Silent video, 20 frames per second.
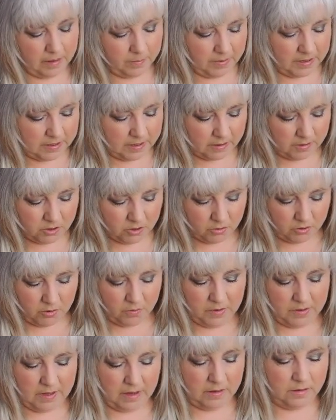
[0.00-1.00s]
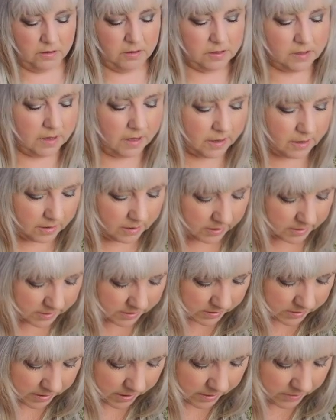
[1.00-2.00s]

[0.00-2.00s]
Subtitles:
let me show you what that looks like, because that's